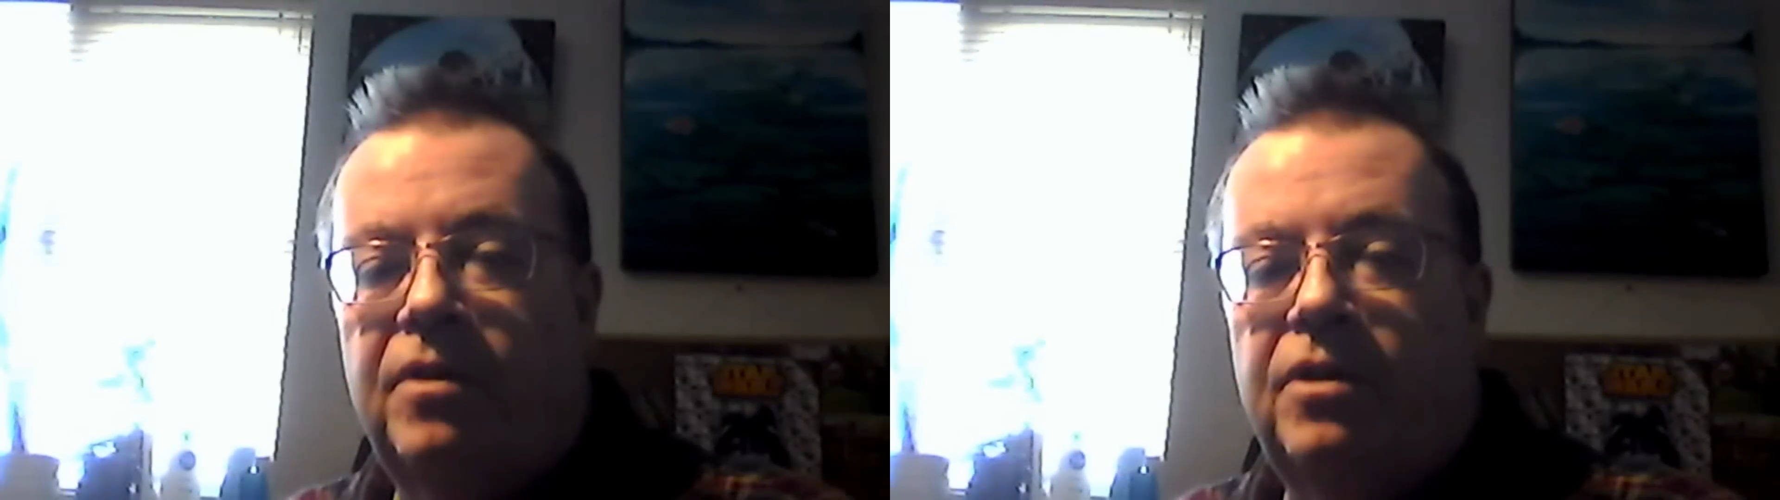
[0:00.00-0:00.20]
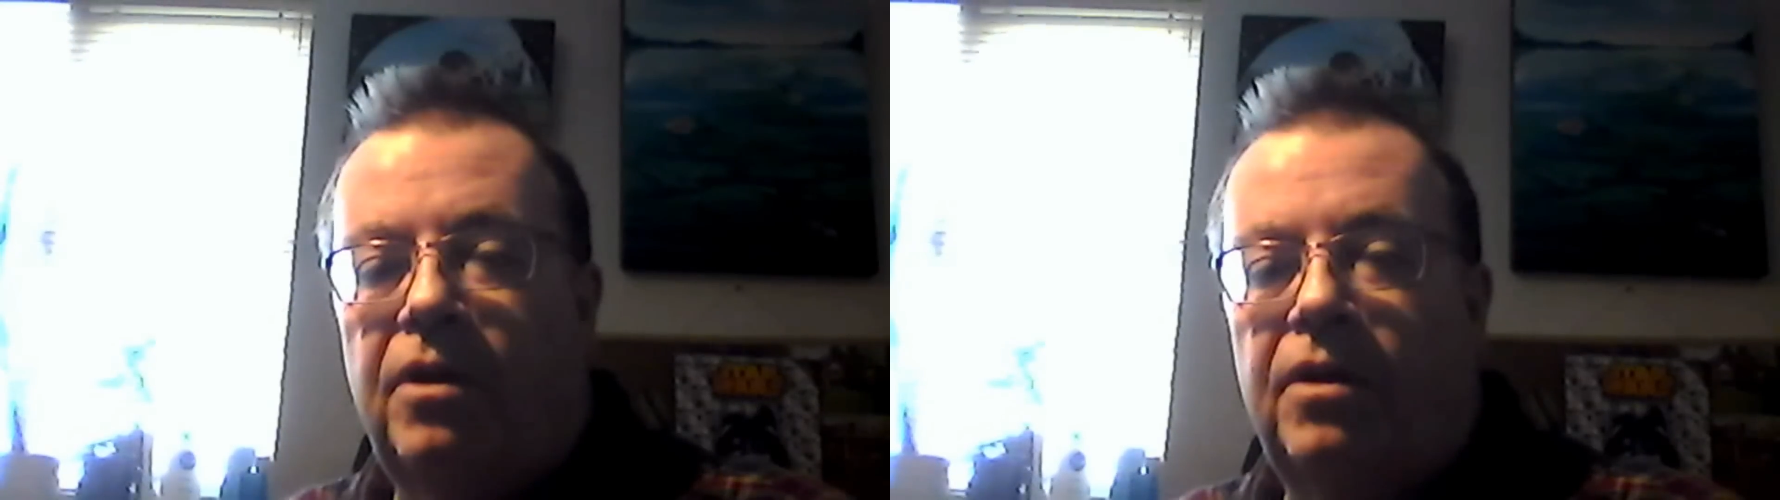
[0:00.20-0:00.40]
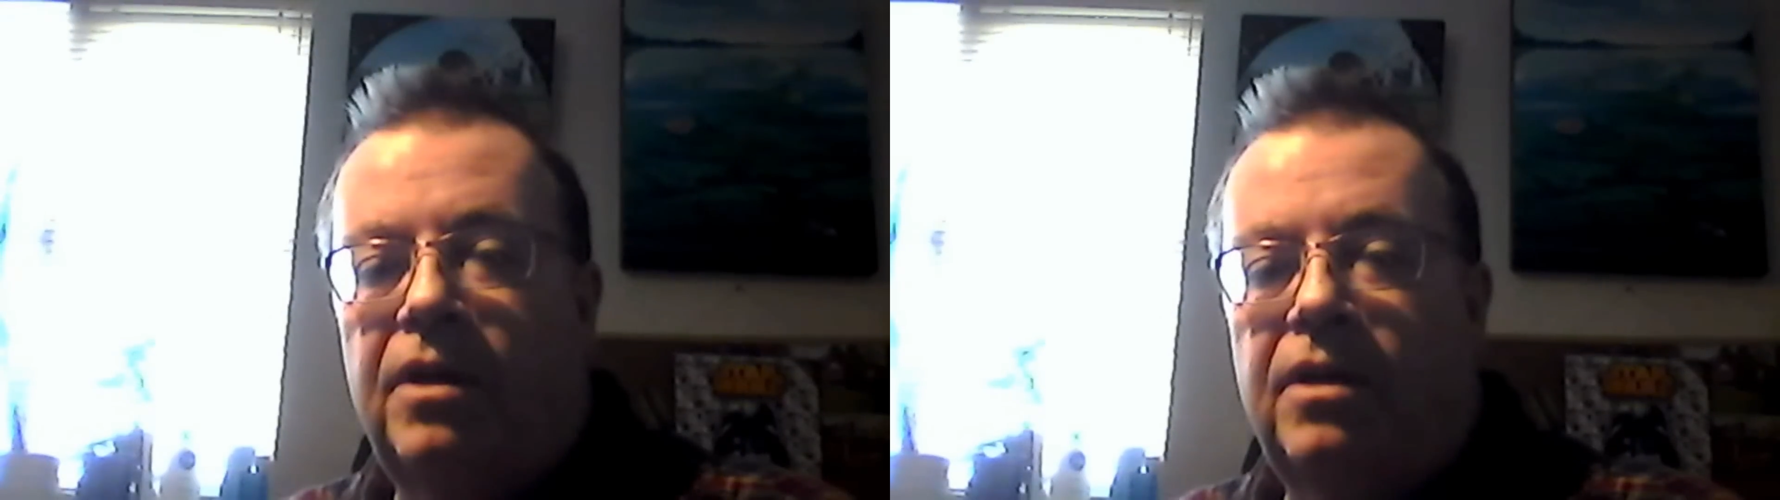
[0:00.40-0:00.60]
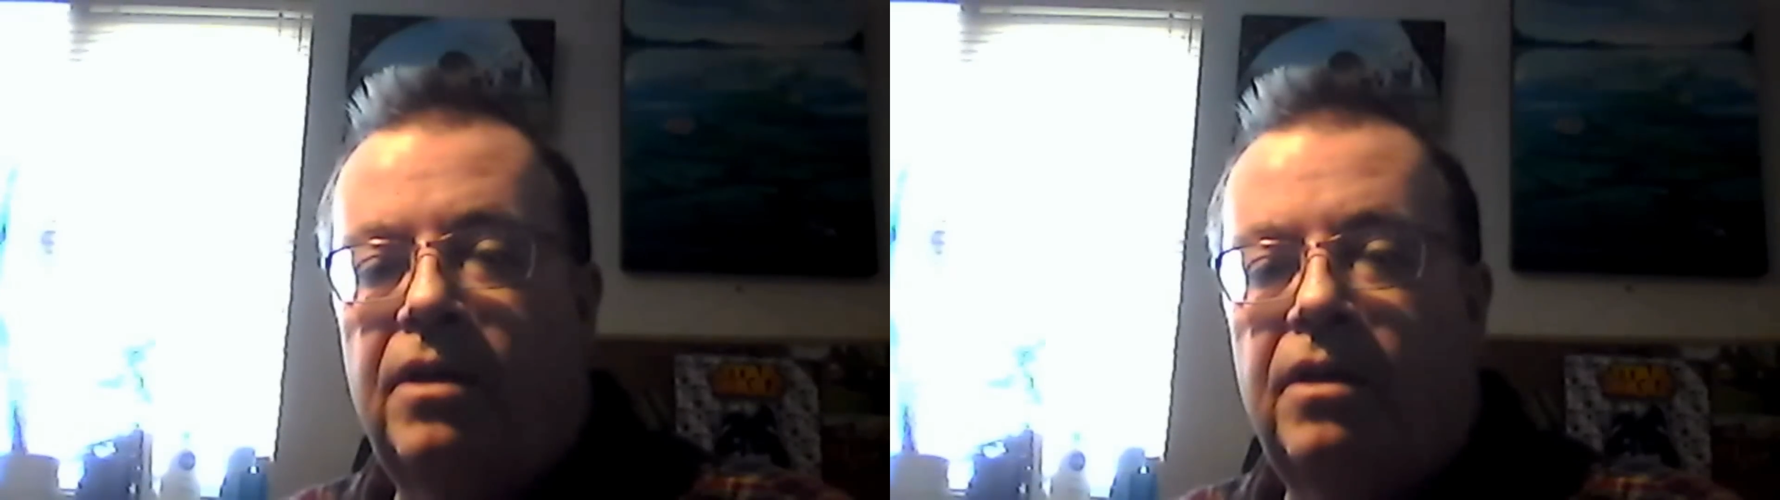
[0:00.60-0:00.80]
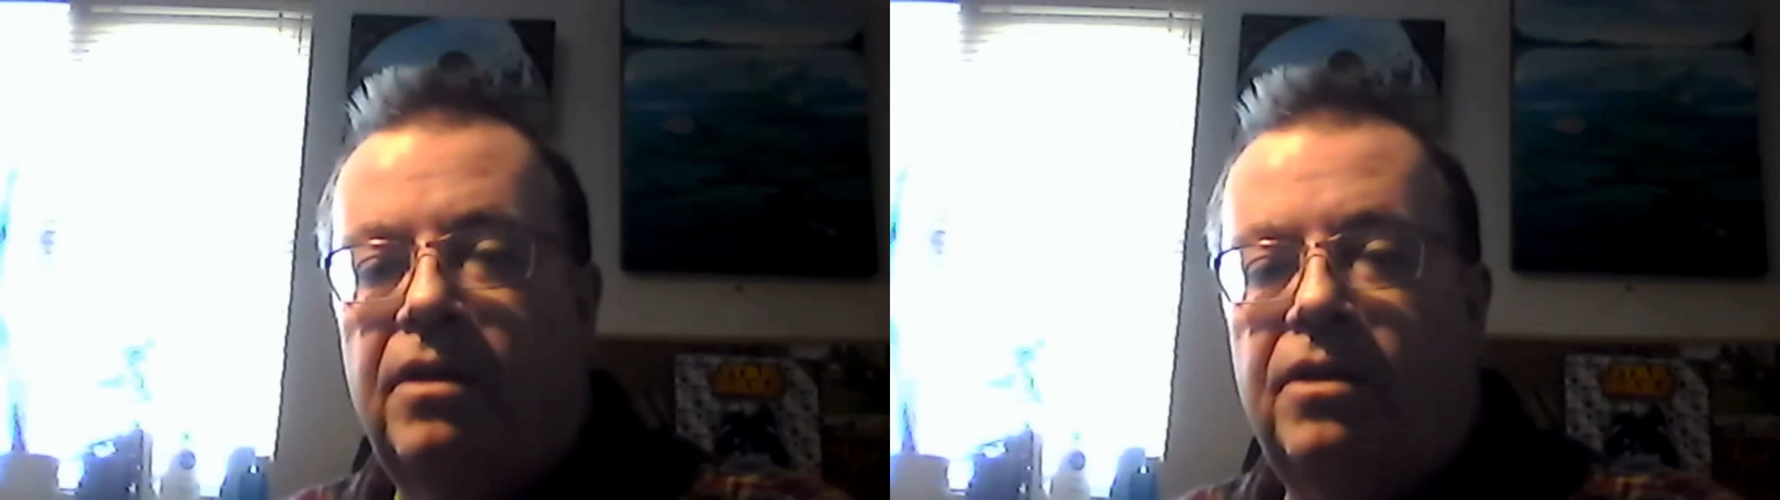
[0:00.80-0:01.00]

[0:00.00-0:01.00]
Chinese